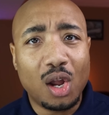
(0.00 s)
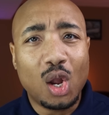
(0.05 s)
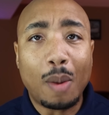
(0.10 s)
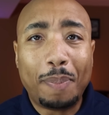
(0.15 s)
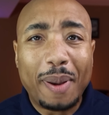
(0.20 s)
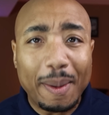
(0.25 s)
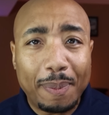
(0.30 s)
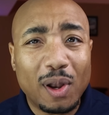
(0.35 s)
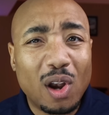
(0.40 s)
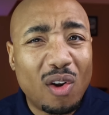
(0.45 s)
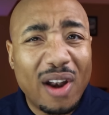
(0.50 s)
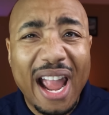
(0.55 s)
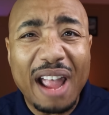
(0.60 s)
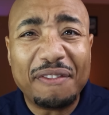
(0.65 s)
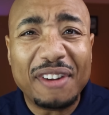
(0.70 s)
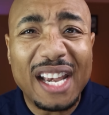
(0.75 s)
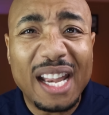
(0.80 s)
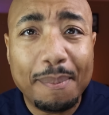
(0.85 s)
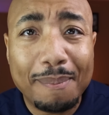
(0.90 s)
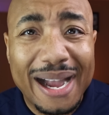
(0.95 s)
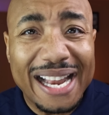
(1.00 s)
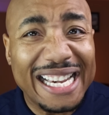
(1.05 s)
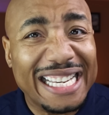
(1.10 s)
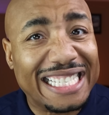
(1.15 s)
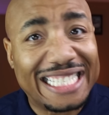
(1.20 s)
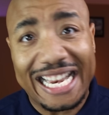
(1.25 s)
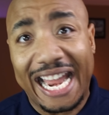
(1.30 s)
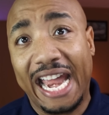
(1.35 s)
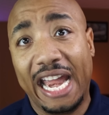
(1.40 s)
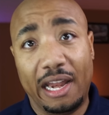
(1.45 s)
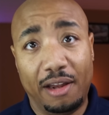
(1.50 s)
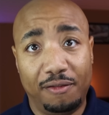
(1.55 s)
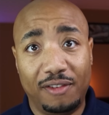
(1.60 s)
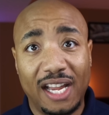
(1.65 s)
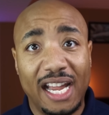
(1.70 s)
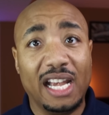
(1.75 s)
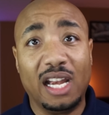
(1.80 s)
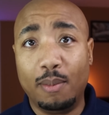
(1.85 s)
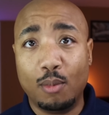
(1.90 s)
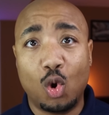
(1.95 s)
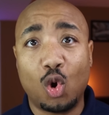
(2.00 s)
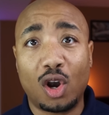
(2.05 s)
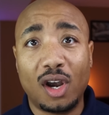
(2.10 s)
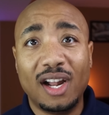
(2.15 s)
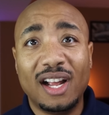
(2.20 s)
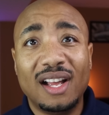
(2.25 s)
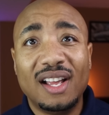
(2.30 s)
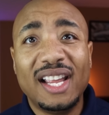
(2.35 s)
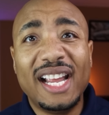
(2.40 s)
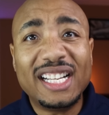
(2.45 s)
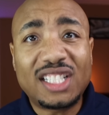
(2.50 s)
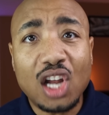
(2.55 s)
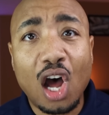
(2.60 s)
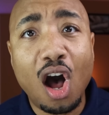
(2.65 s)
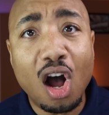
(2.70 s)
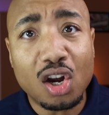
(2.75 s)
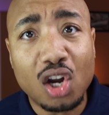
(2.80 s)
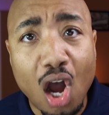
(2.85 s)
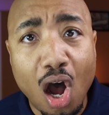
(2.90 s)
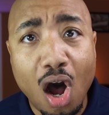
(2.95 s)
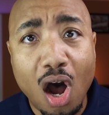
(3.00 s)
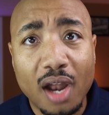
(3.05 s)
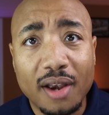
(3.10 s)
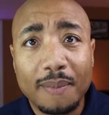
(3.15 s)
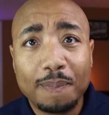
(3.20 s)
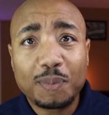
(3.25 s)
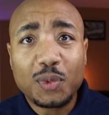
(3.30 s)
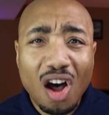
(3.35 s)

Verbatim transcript: where people don't have any money saved anymore. It's all gone.